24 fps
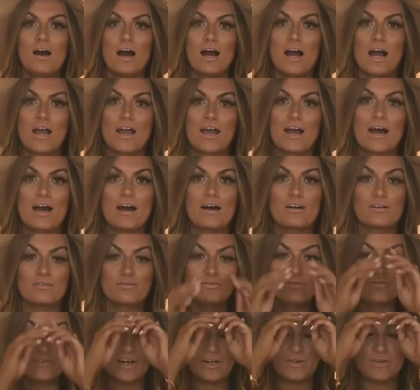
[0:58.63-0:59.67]
I have
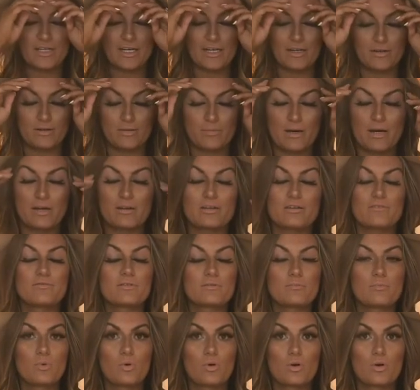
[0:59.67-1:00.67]
found out about even